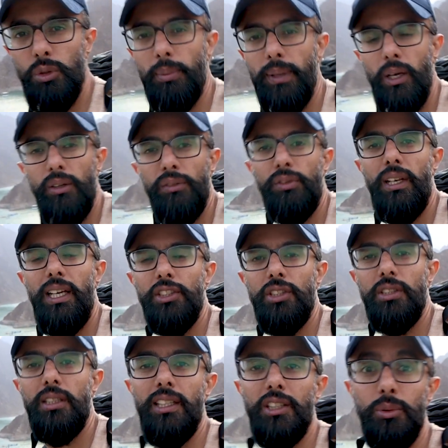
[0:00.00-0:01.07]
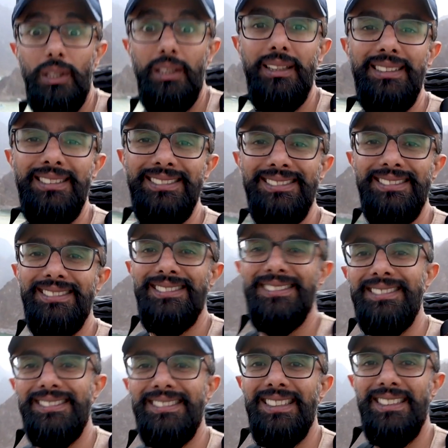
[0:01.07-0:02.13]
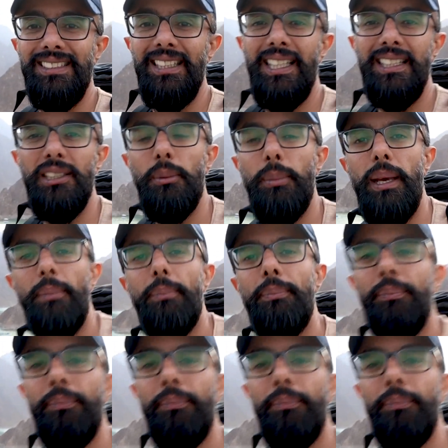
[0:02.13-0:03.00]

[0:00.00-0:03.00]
will be out in full action today as well. See you guys in a bit.